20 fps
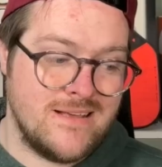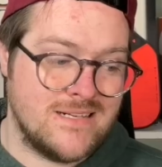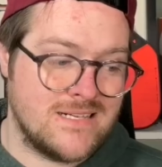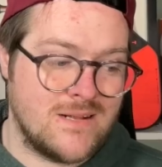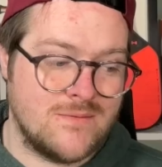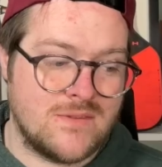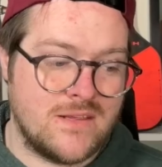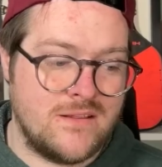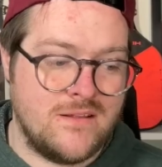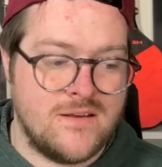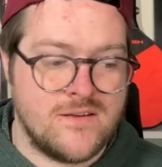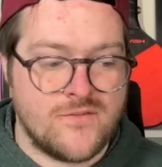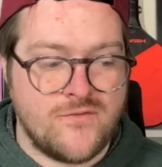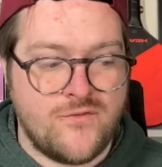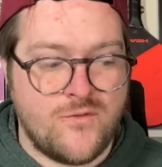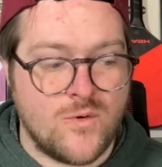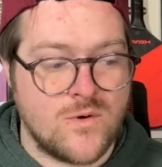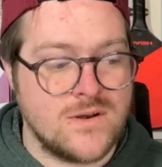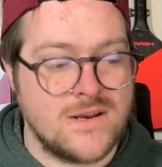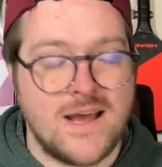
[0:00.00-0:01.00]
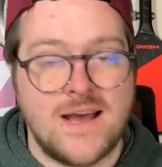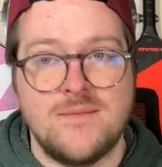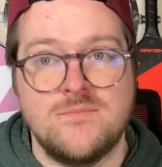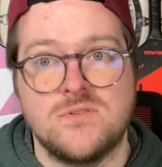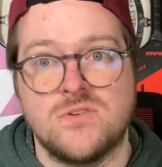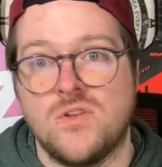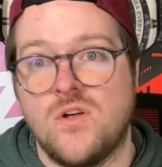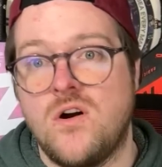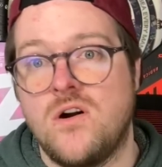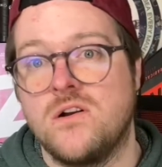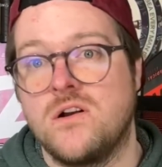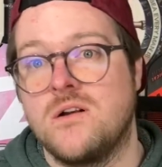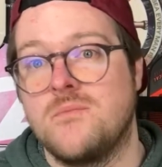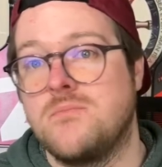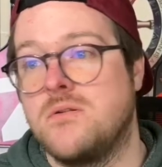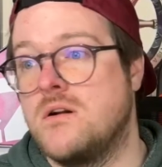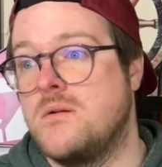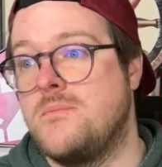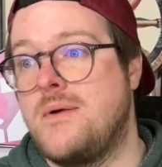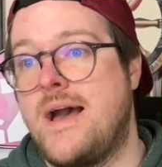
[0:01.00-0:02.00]
something like 4 times longer
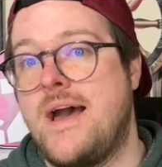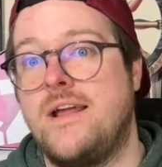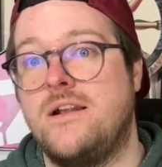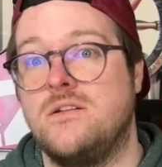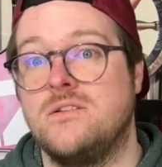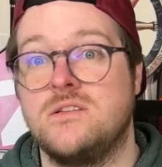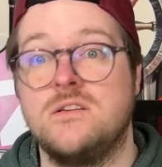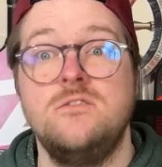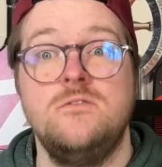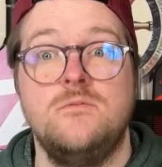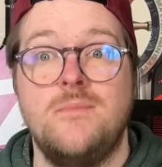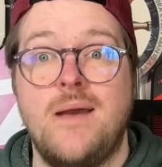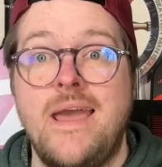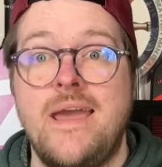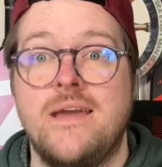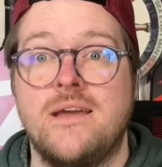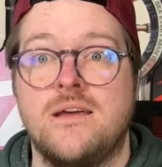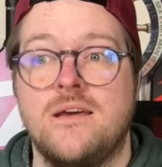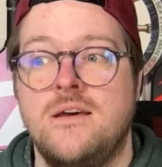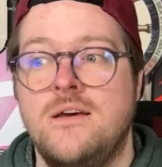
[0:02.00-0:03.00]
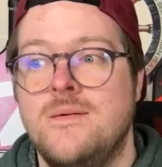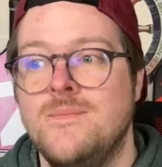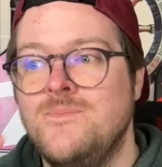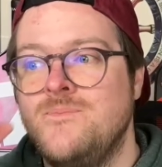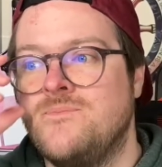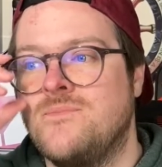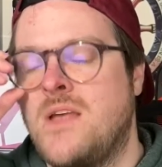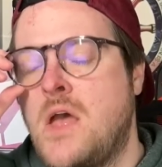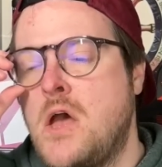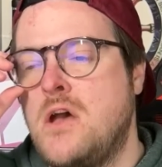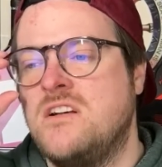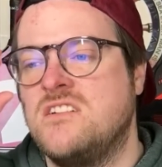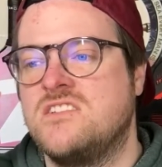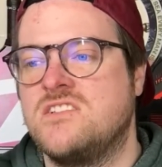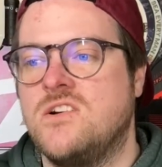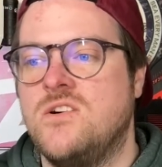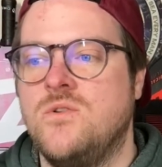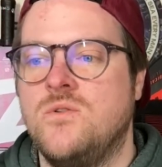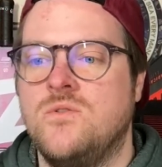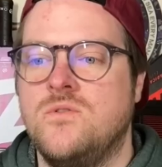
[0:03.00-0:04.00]
per paddle to make.
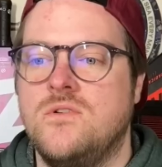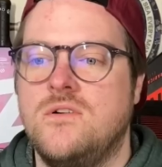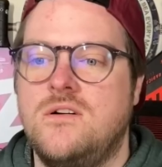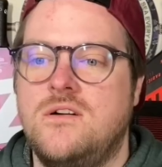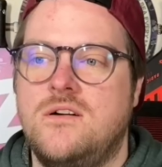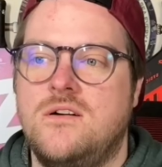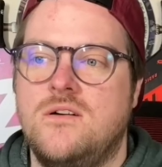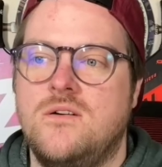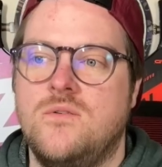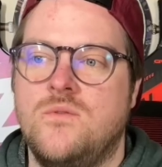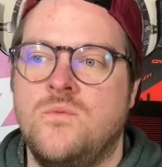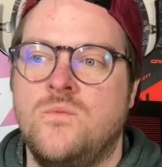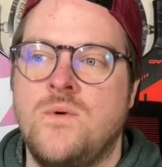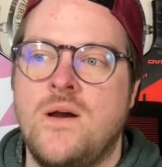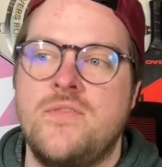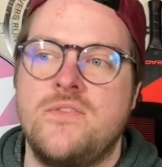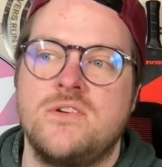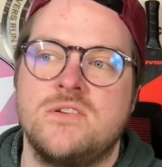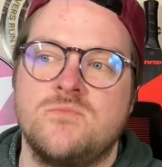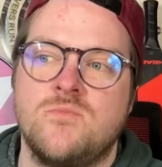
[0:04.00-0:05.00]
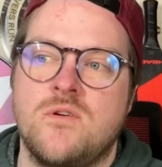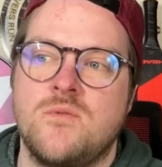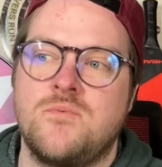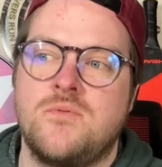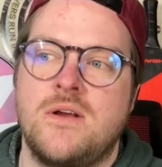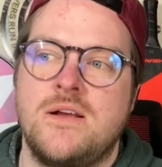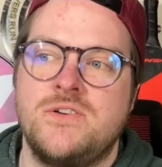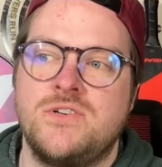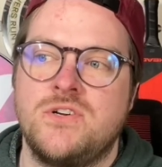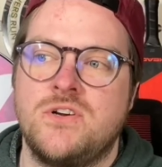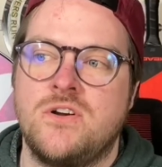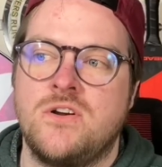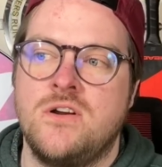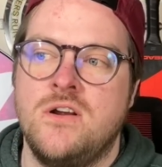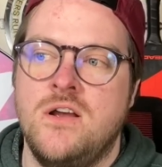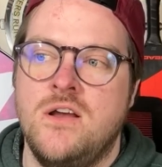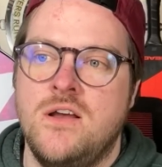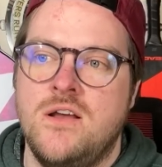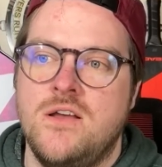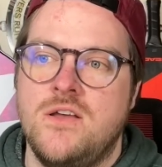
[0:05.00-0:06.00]
So when there's more
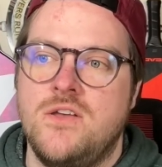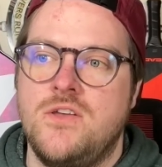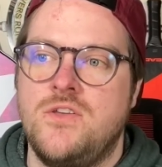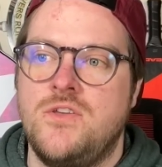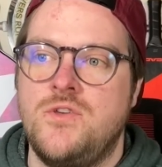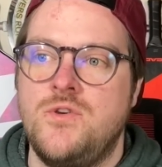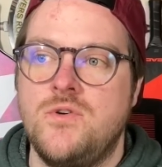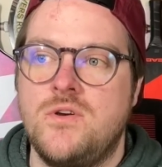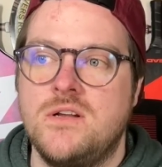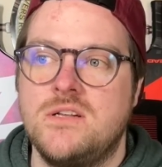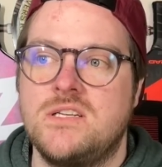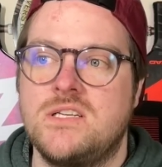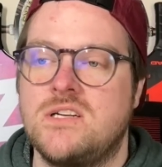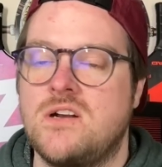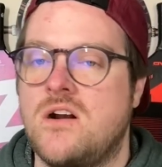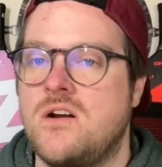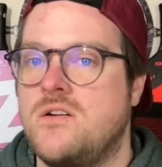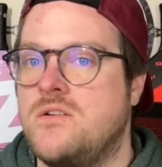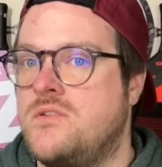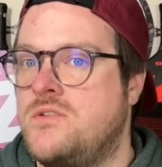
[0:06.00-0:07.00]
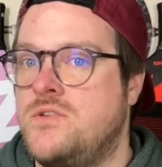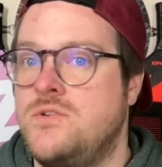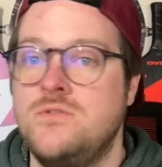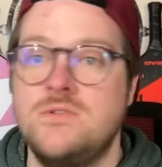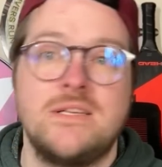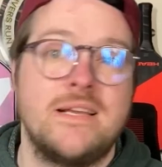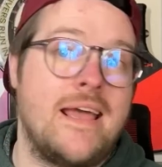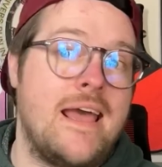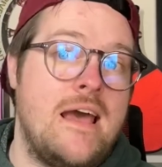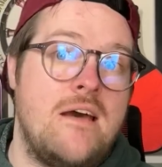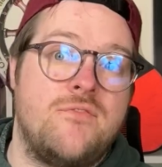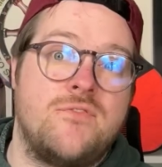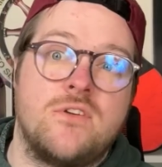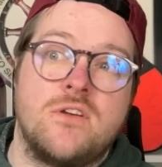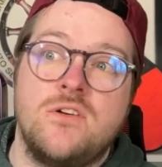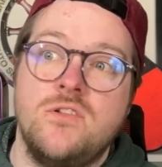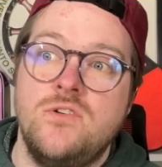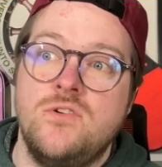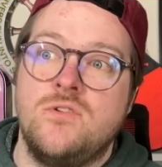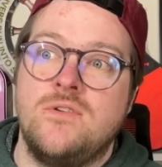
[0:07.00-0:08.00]
pressure, you could start using half the
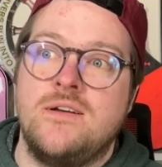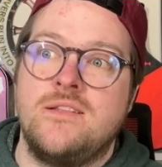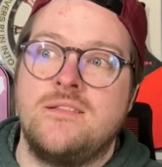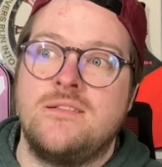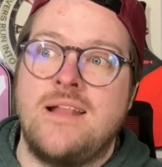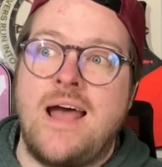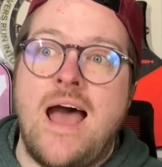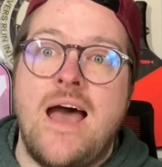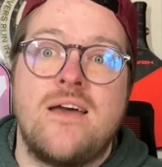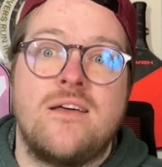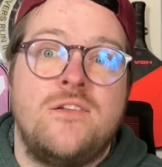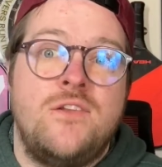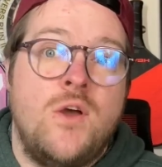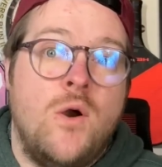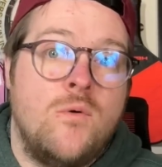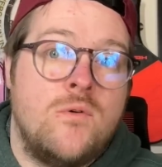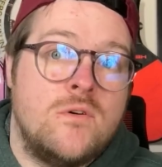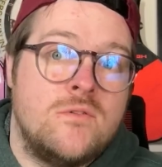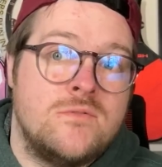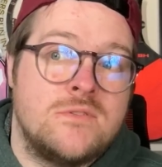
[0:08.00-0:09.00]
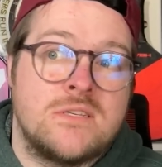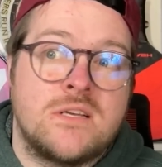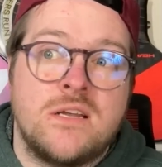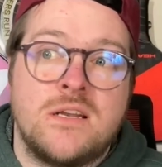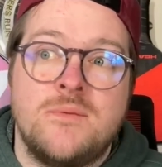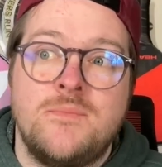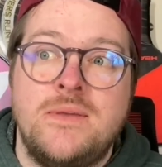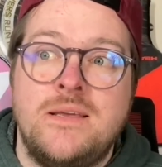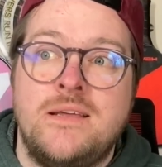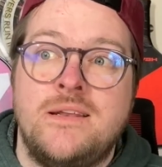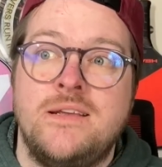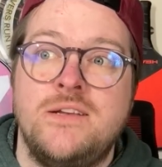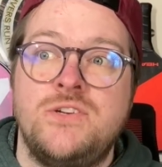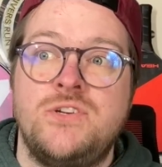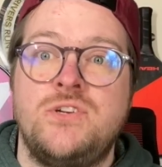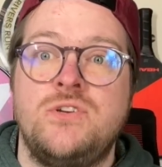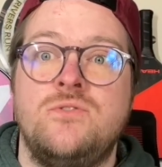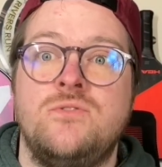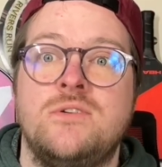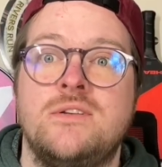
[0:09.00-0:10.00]
glue and not know it was going to be an
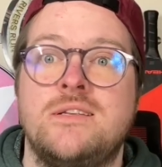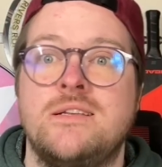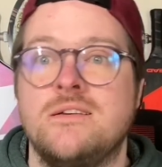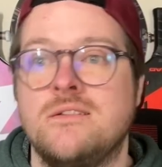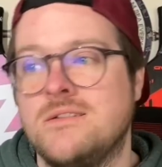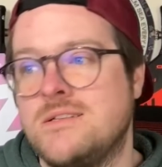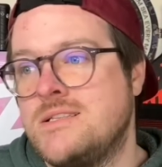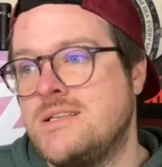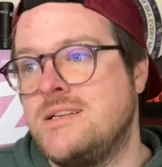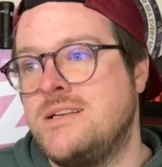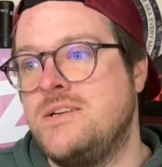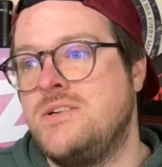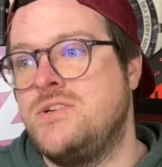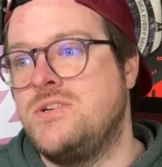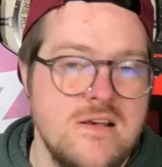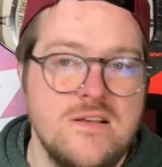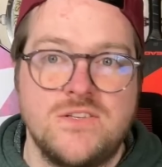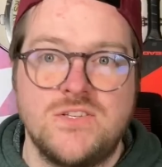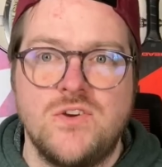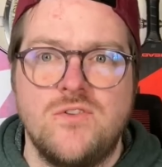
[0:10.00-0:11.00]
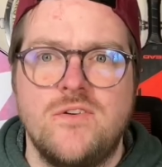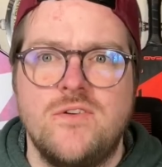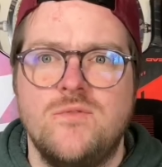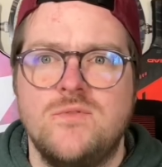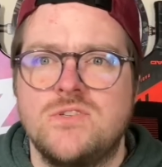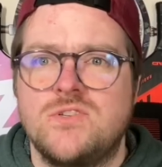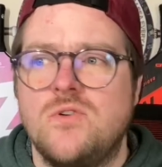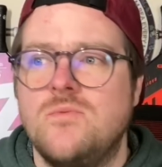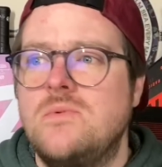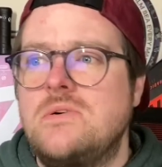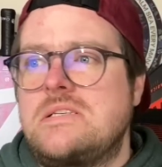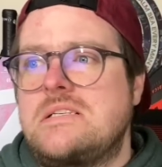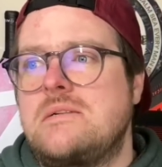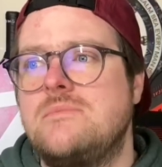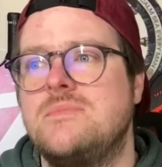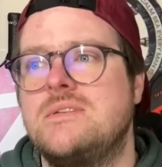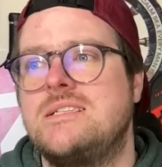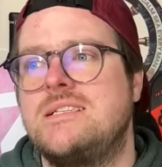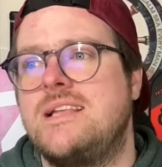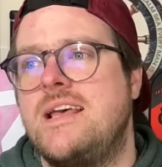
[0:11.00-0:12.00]
issue until it's an issue. So it was almost
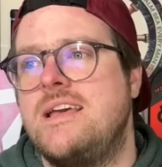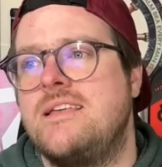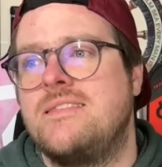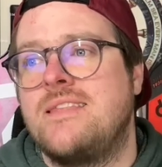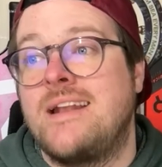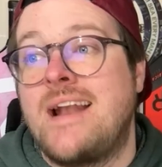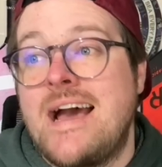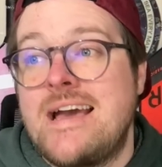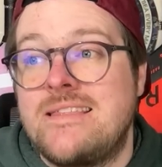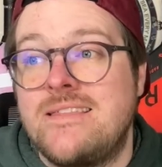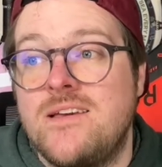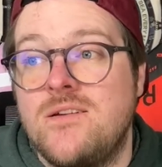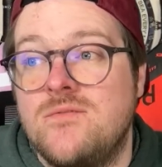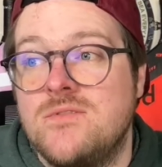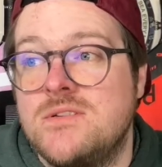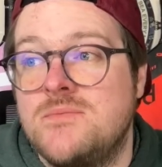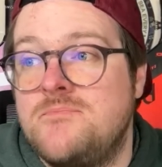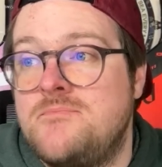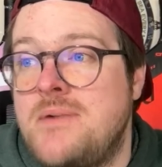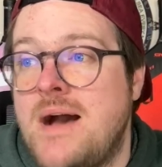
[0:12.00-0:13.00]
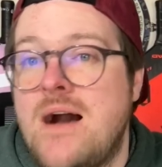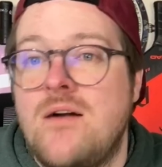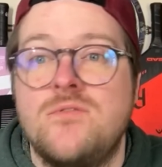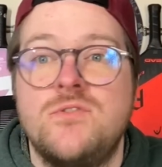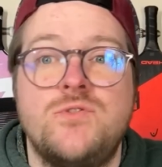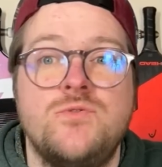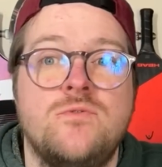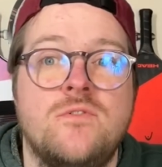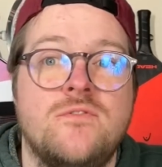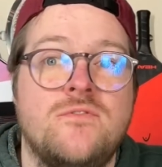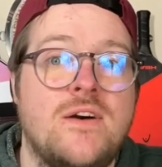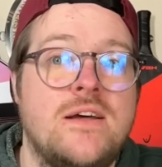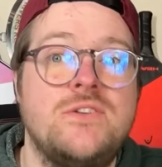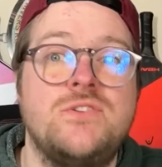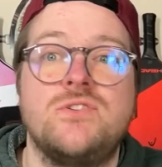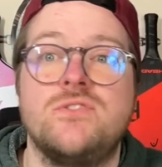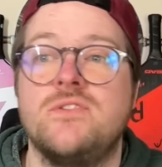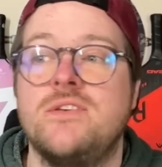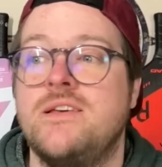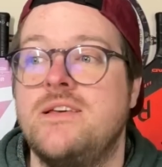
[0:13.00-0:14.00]
a mistake that I think was bound to
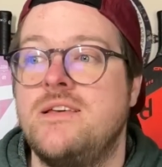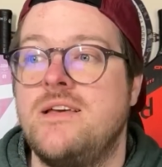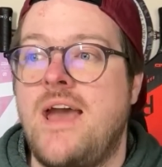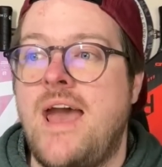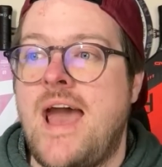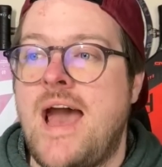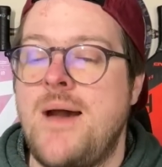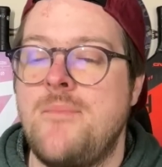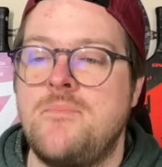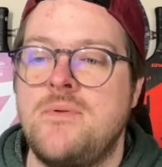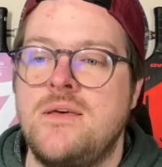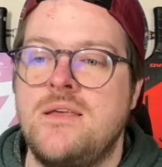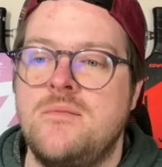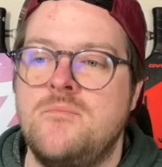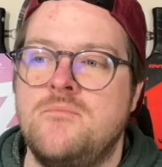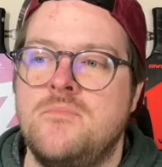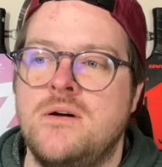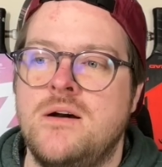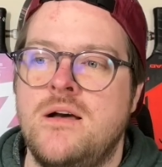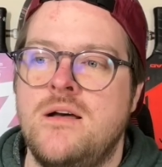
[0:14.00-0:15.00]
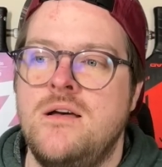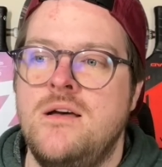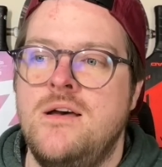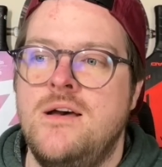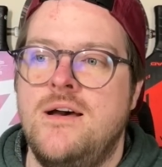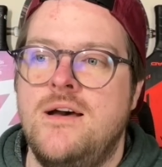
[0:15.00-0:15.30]
eventually happen, but